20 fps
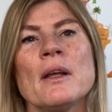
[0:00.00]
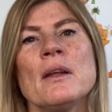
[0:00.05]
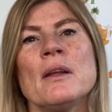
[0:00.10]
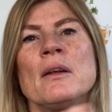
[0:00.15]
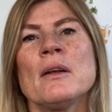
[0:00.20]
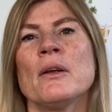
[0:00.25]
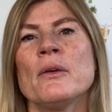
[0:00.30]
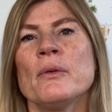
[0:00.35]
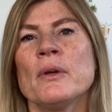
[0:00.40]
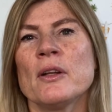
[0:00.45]
You
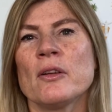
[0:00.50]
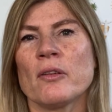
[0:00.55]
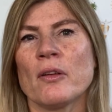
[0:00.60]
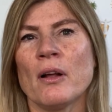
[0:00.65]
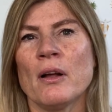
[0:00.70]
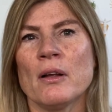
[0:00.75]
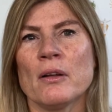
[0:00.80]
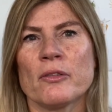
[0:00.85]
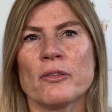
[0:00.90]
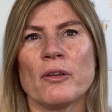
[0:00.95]
know, it's
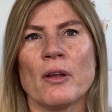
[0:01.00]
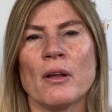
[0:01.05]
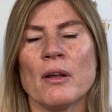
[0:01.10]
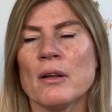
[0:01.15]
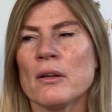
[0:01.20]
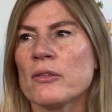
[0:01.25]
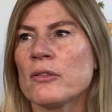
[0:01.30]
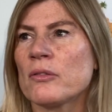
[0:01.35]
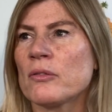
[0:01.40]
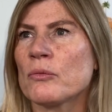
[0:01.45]
asked
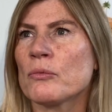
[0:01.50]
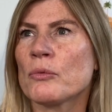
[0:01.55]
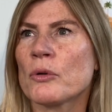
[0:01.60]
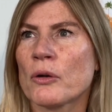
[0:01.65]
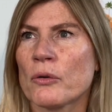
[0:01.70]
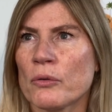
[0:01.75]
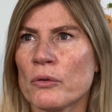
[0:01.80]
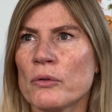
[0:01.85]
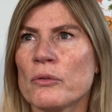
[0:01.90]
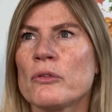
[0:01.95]
us
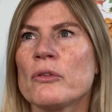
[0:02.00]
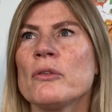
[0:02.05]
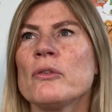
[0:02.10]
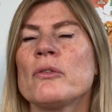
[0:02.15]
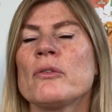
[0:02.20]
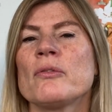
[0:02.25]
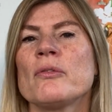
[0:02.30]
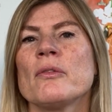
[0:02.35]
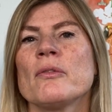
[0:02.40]
recruiters